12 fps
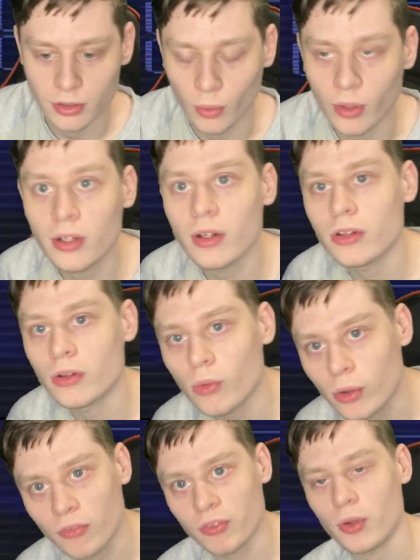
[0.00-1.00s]
So it is a little
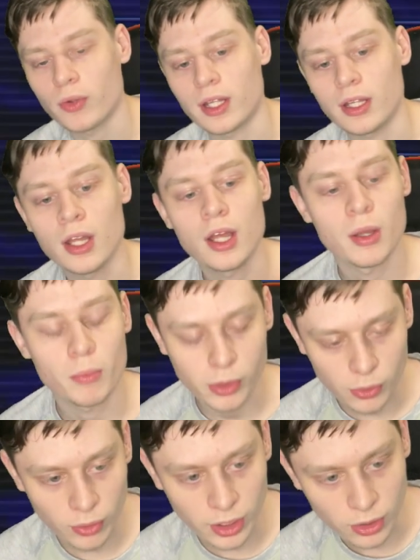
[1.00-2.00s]
confusing, but
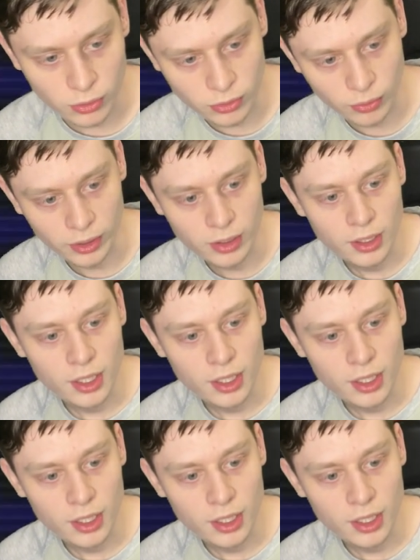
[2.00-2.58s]
you will get used to it.